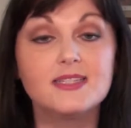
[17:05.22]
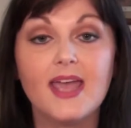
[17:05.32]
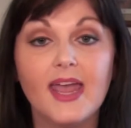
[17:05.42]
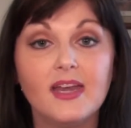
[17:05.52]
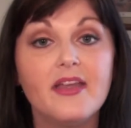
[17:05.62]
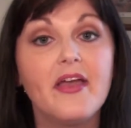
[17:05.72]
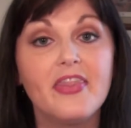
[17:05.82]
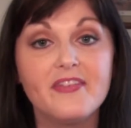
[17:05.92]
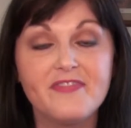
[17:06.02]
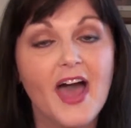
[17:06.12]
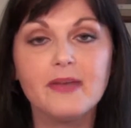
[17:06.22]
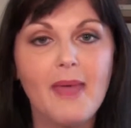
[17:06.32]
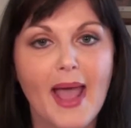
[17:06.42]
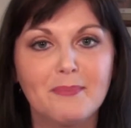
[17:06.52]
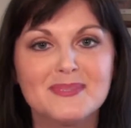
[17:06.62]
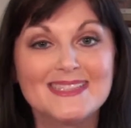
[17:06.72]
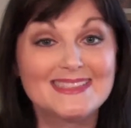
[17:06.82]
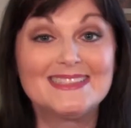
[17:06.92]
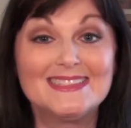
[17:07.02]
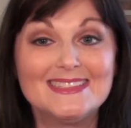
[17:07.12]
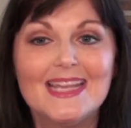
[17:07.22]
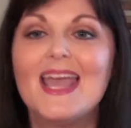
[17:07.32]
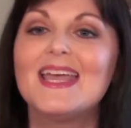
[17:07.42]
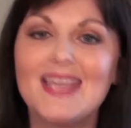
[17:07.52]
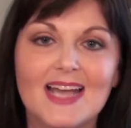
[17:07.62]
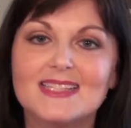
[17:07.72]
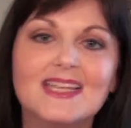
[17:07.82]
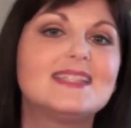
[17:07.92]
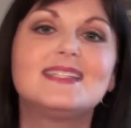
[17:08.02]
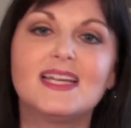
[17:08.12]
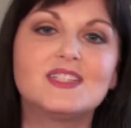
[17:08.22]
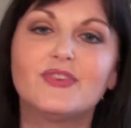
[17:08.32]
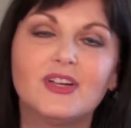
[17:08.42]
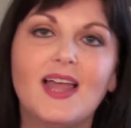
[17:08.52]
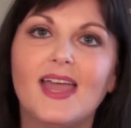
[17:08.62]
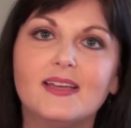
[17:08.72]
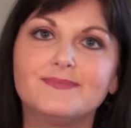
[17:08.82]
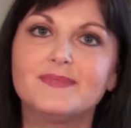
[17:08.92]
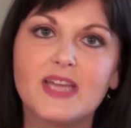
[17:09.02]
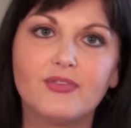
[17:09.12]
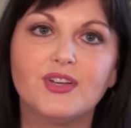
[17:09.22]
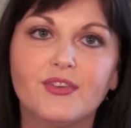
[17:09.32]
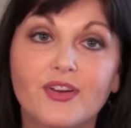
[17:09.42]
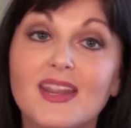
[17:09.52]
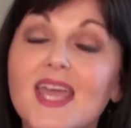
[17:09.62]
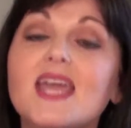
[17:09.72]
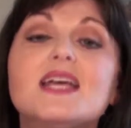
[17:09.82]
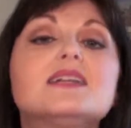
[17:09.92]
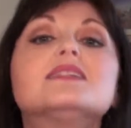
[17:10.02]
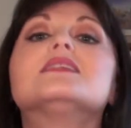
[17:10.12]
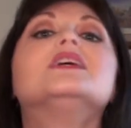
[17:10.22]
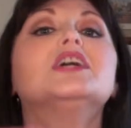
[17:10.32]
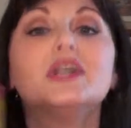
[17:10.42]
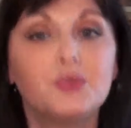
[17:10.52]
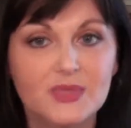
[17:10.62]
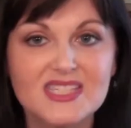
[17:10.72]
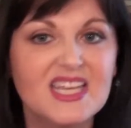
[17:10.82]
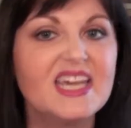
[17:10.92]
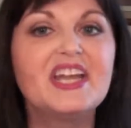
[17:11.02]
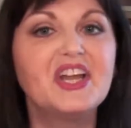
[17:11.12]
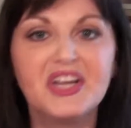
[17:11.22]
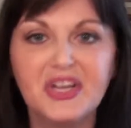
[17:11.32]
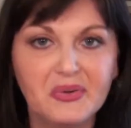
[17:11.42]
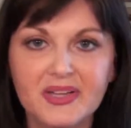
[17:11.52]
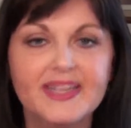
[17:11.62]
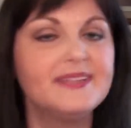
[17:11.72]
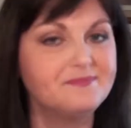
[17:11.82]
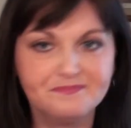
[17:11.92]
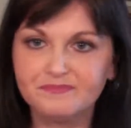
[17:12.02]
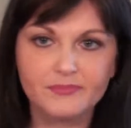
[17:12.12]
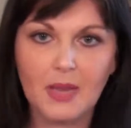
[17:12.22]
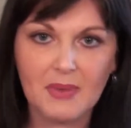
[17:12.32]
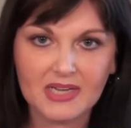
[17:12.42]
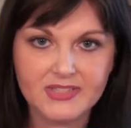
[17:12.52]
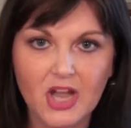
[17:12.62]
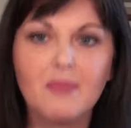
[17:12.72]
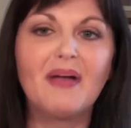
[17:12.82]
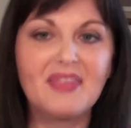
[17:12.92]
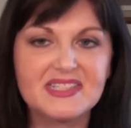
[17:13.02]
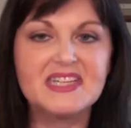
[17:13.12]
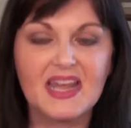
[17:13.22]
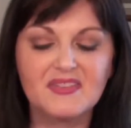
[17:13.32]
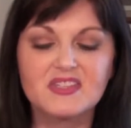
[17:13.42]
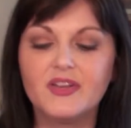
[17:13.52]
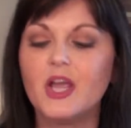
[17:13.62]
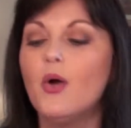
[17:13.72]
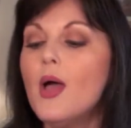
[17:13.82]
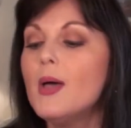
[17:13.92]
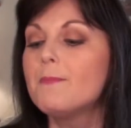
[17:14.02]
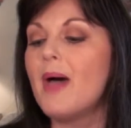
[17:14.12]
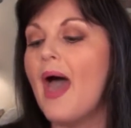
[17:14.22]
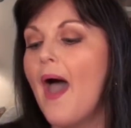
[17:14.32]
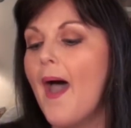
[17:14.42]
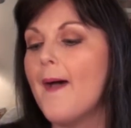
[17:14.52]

contain the FODMAPs. Yes, it stands for like several different things. Once again, Google it. I'm not going to talk about that today in this video. But